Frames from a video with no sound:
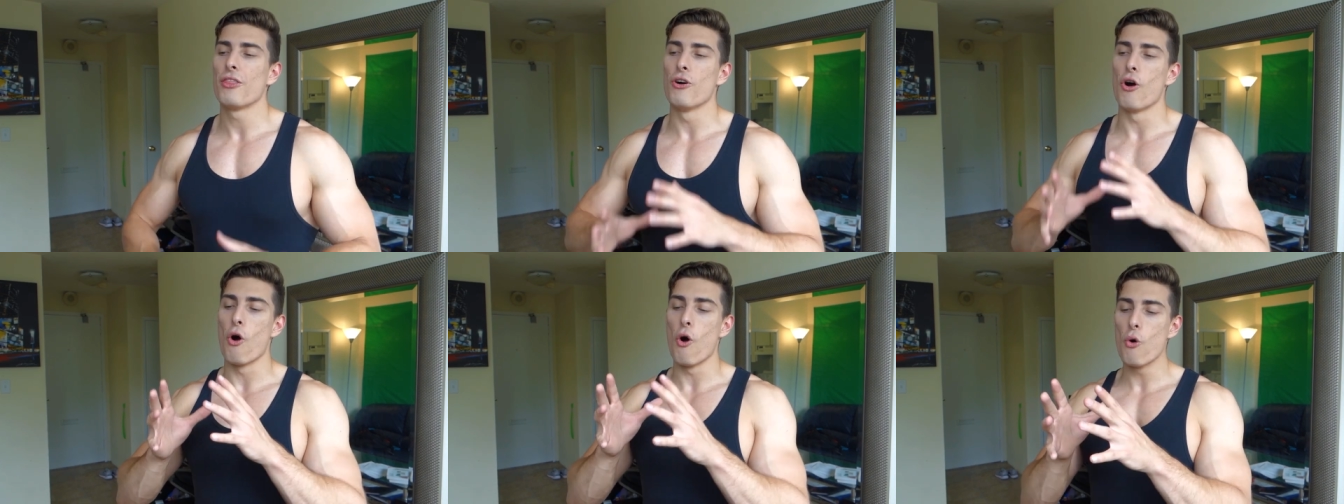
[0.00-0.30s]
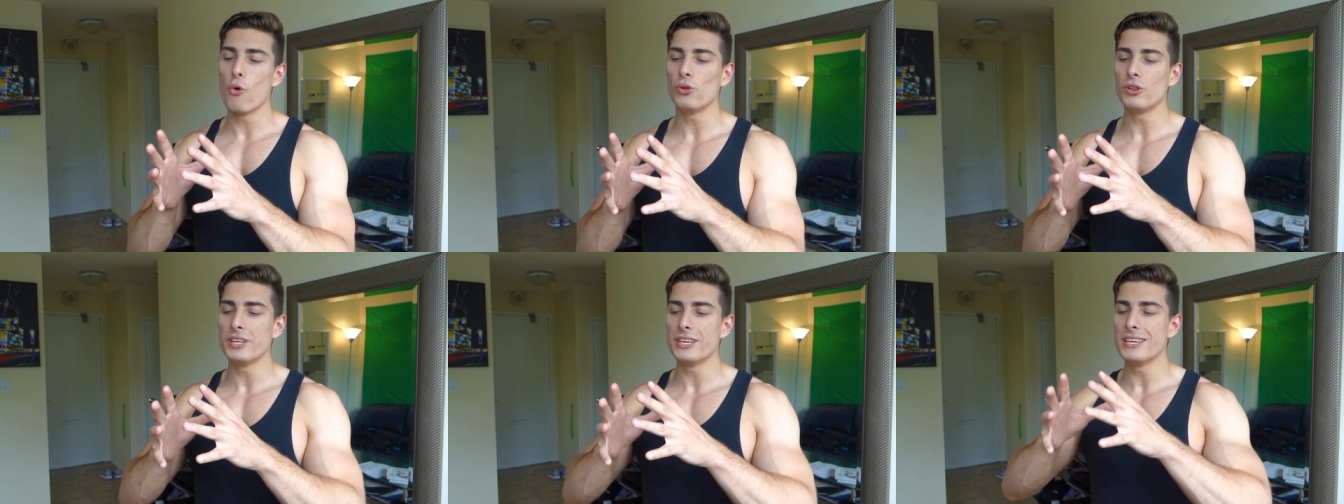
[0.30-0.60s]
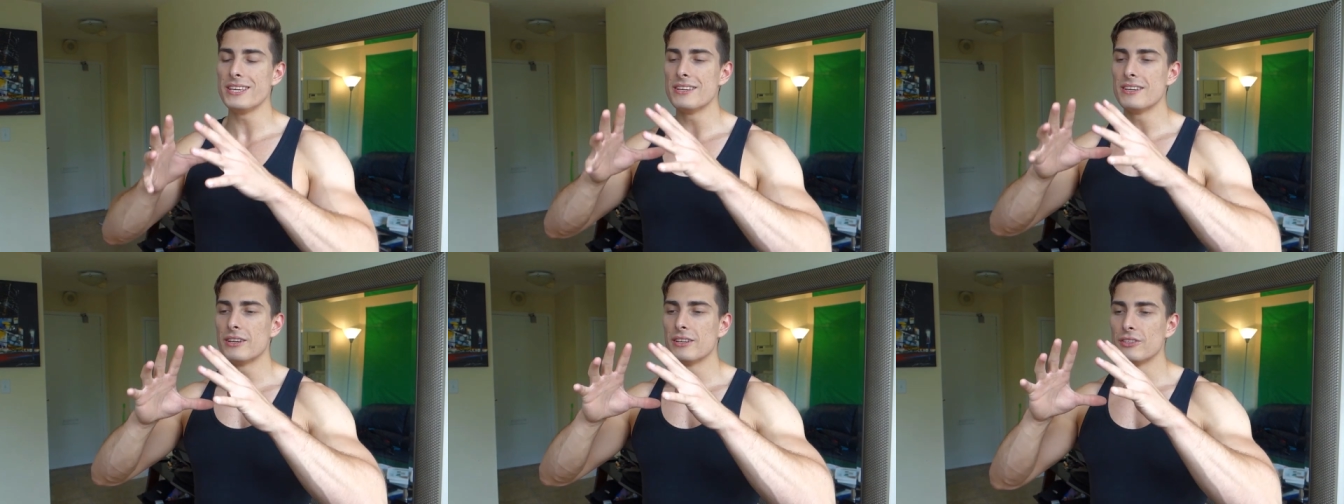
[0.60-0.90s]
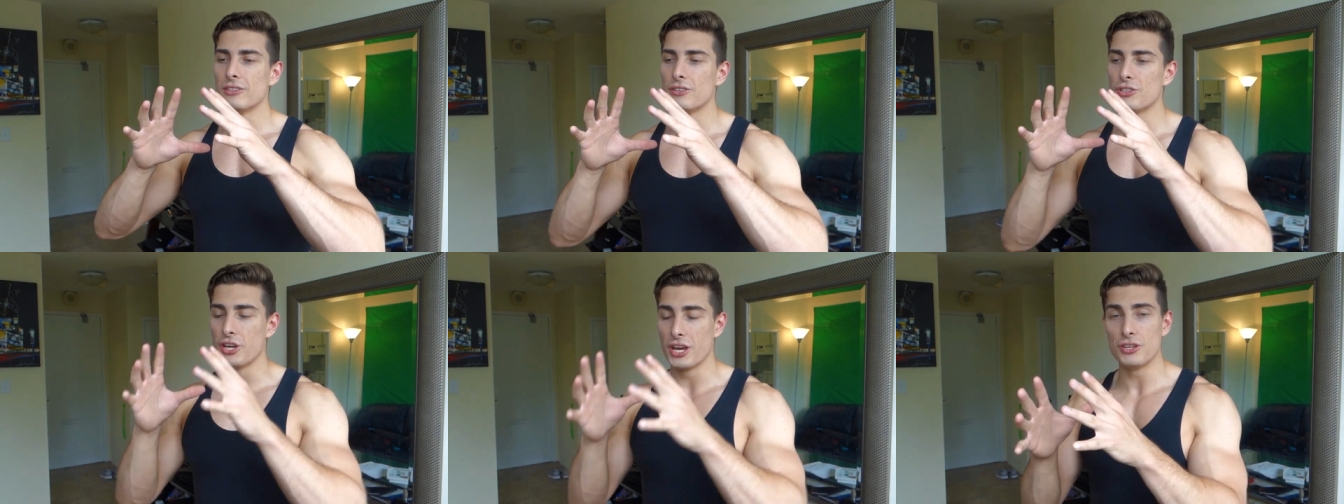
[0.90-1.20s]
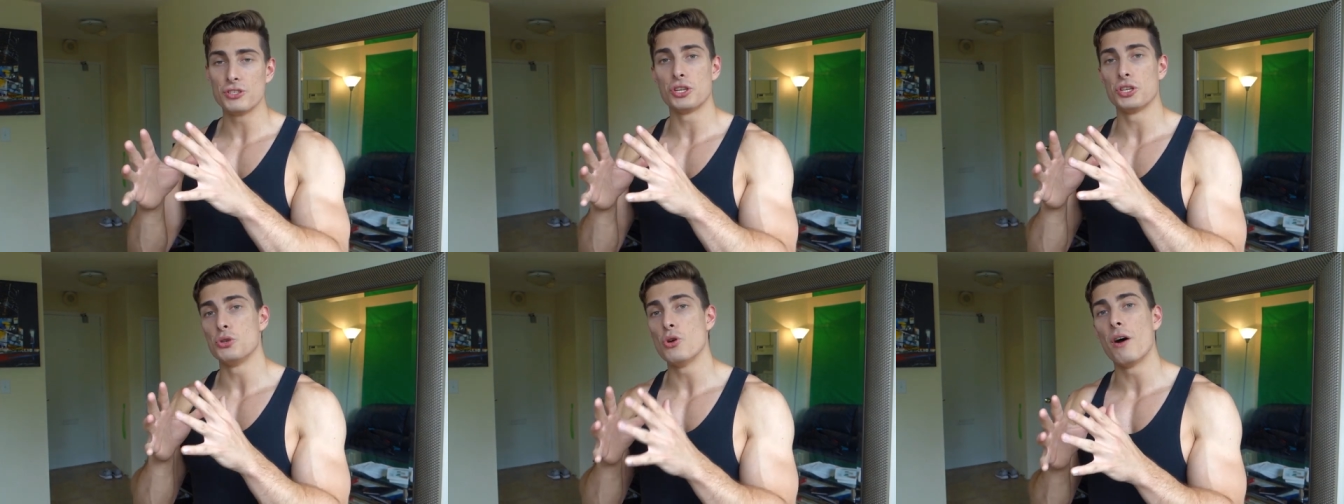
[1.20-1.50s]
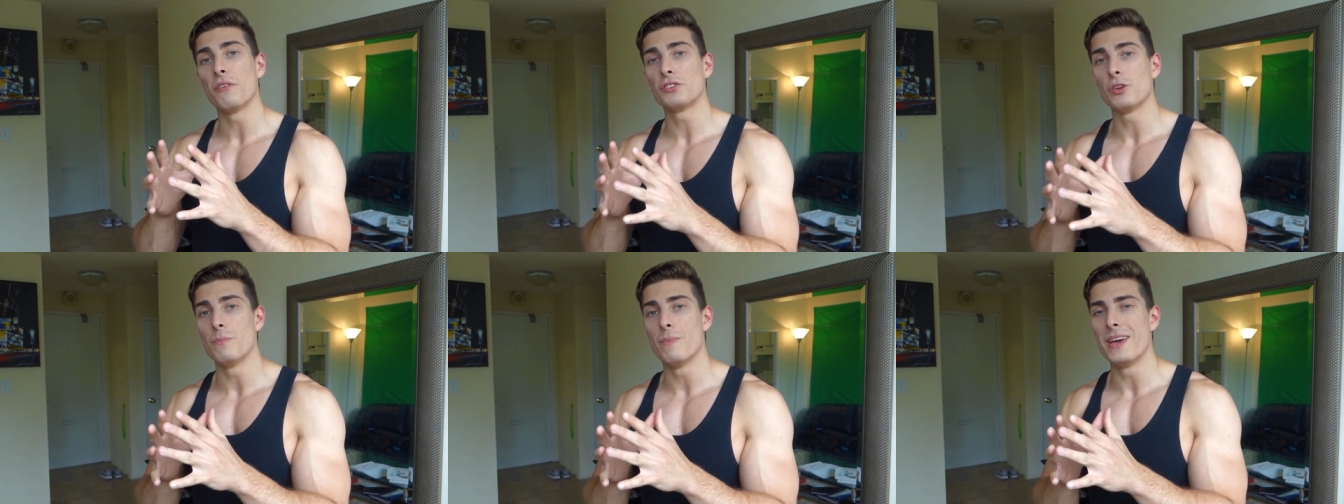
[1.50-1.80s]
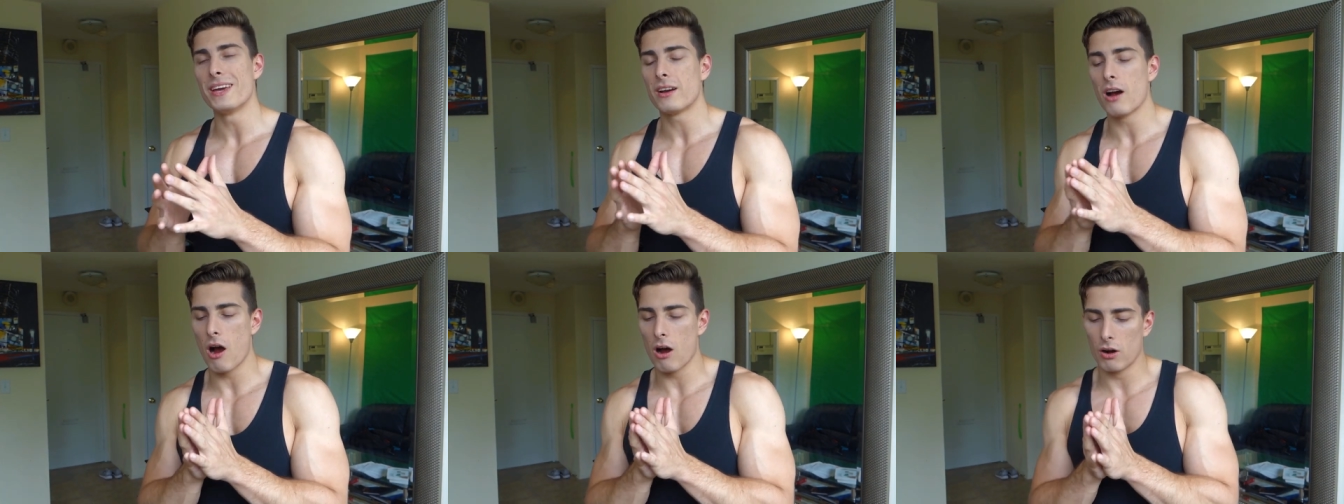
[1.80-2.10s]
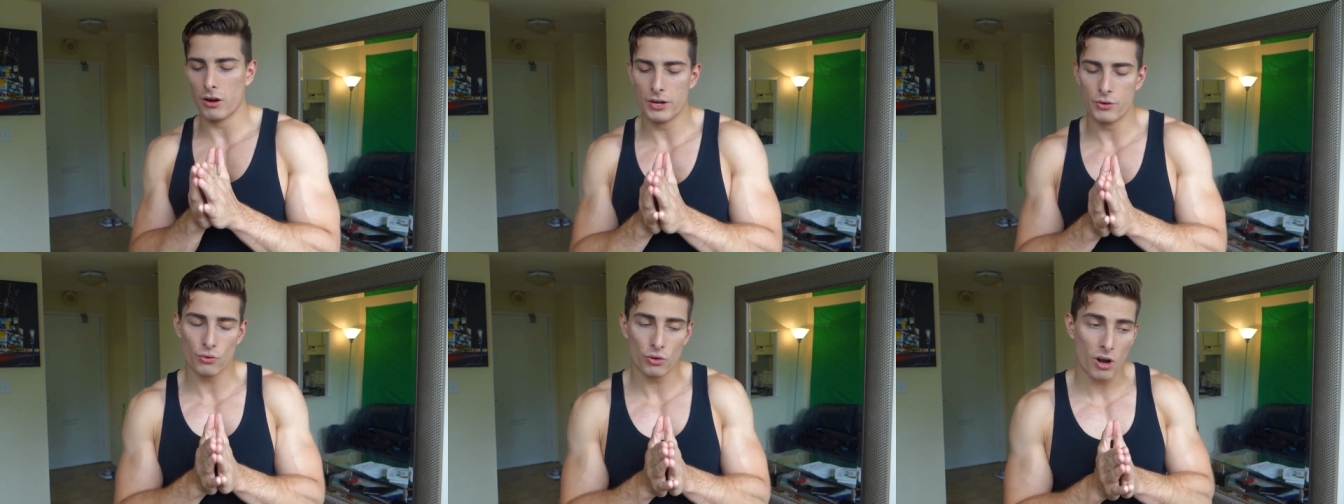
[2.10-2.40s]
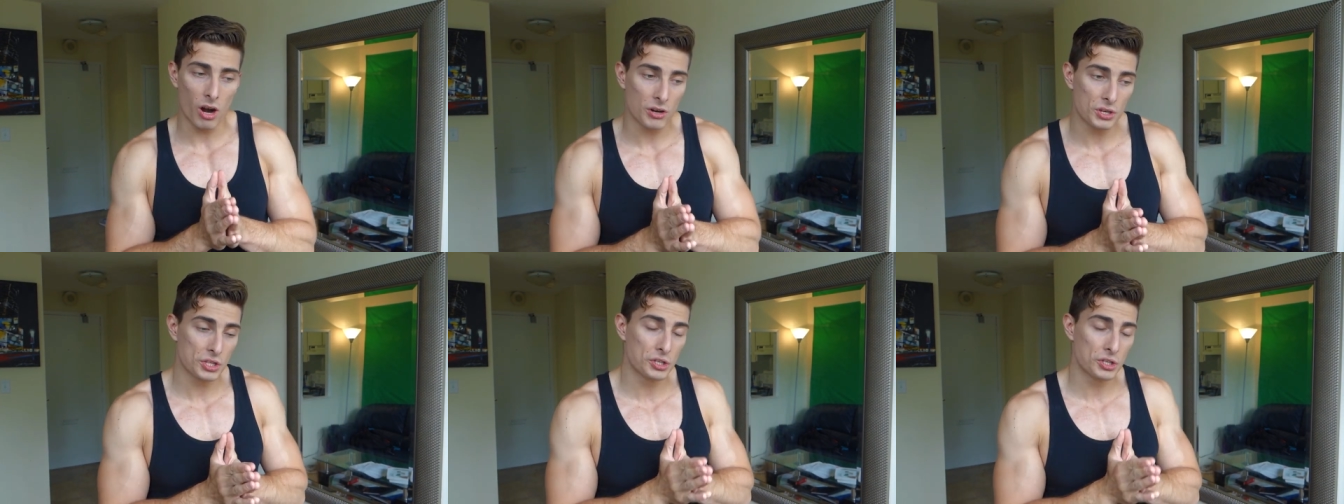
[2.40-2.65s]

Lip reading: The only changes you have to make are in regards